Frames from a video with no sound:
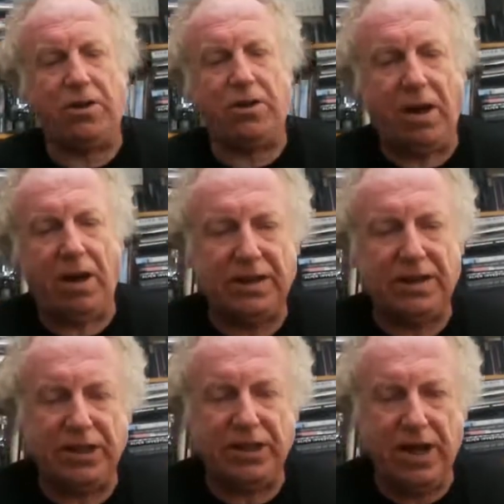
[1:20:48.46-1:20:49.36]
lot of the
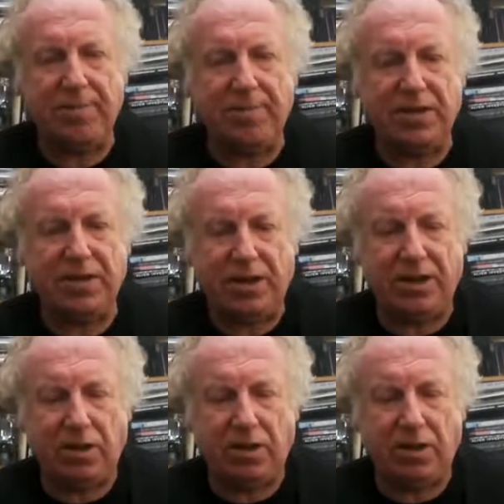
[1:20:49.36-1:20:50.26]
players and the
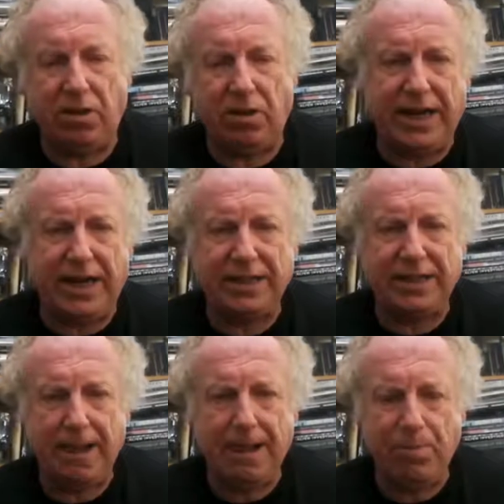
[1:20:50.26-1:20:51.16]
names into
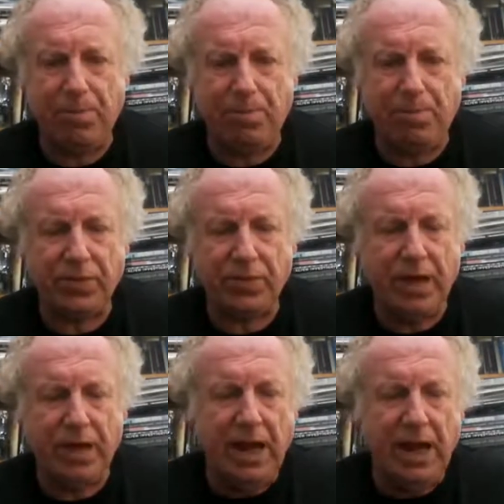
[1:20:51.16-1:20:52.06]
context.
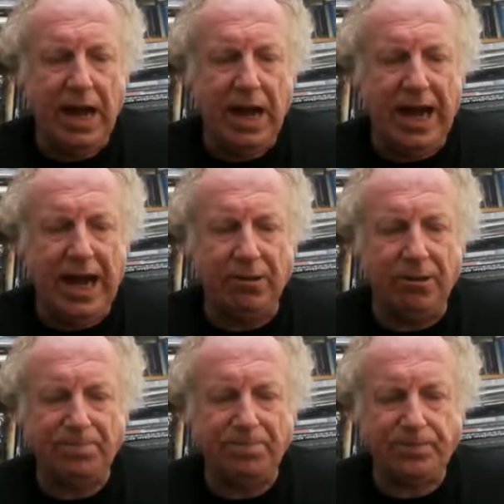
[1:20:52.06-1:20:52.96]
Um,
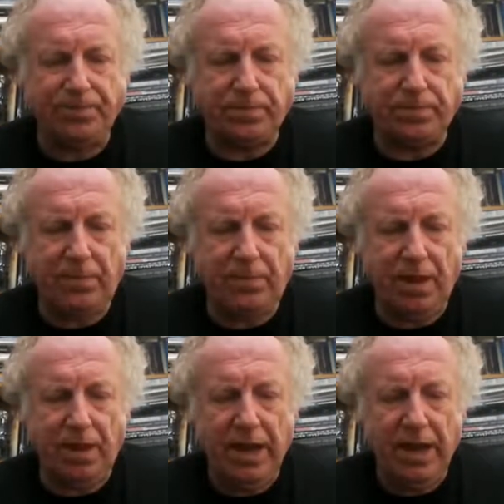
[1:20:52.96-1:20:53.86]

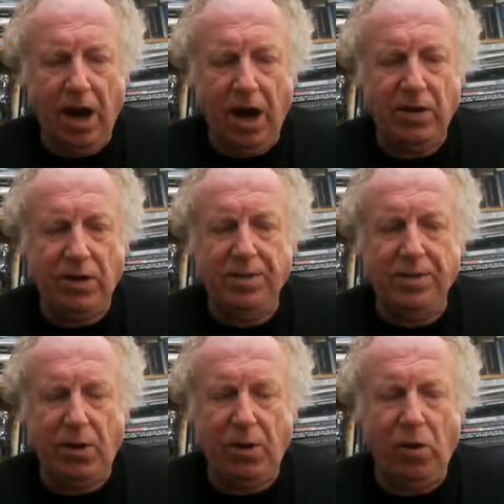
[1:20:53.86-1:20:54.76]
Okay,
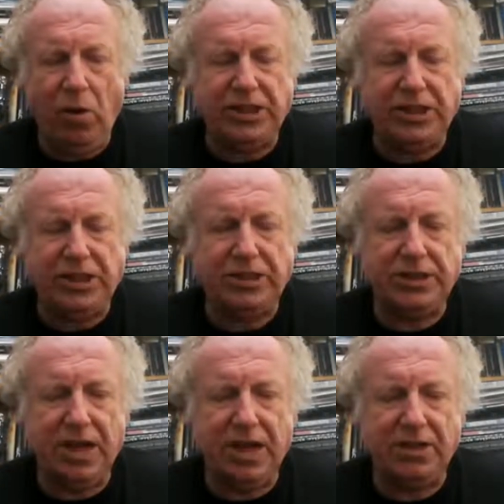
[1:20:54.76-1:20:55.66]
the Polish,
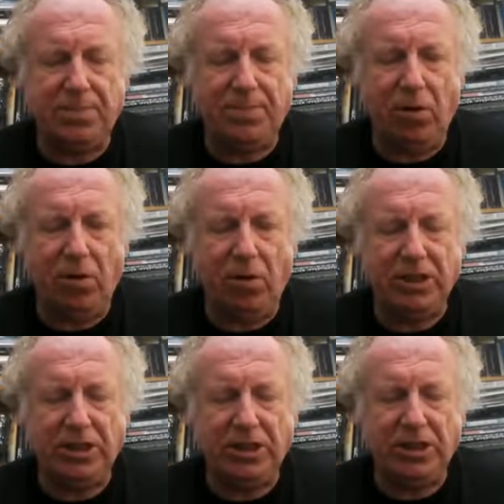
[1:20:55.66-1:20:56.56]
uh, there's a
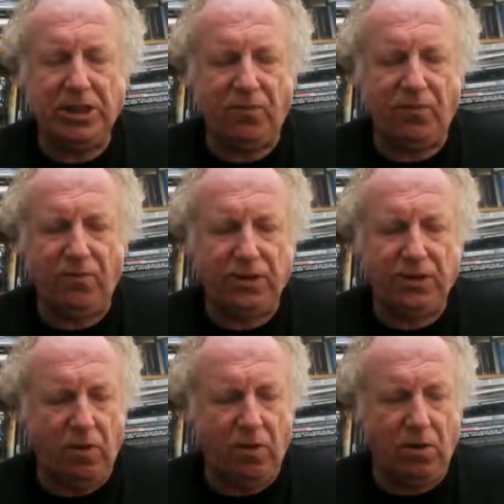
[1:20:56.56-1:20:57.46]
Polish uh, conference
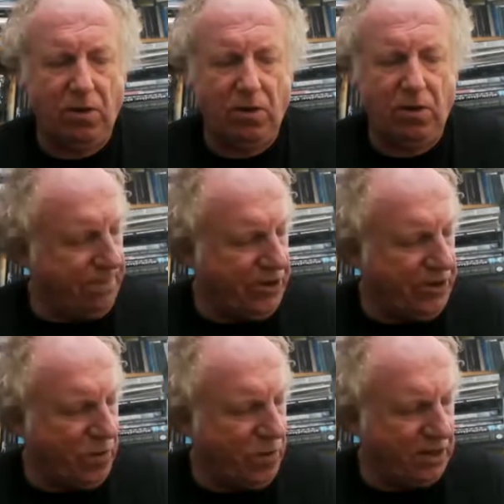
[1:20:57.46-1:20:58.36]
called uh,
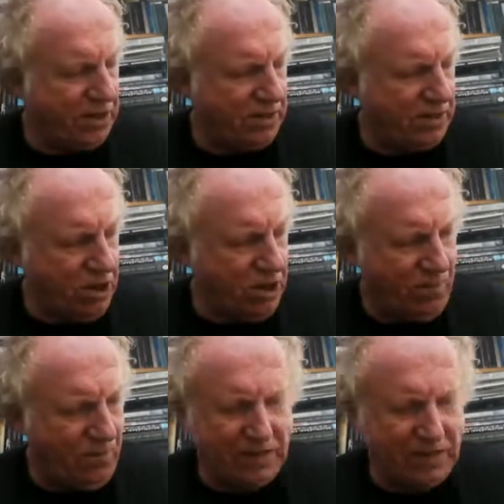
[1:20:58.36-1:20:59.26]
the New Earth
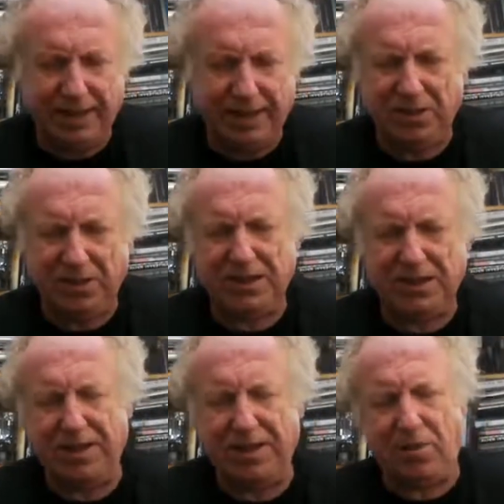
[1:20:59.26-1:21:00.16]
Conference, I think, because
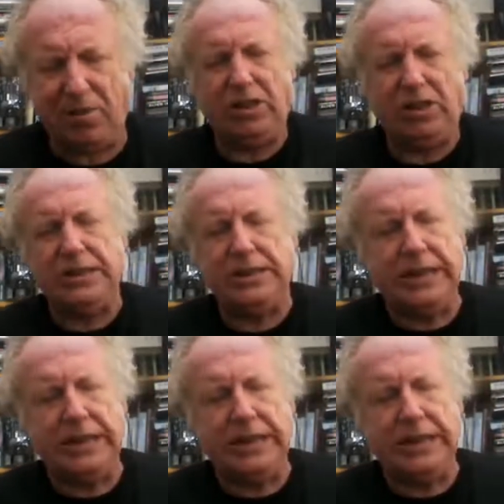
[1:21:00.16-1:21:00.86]
it's in Polish.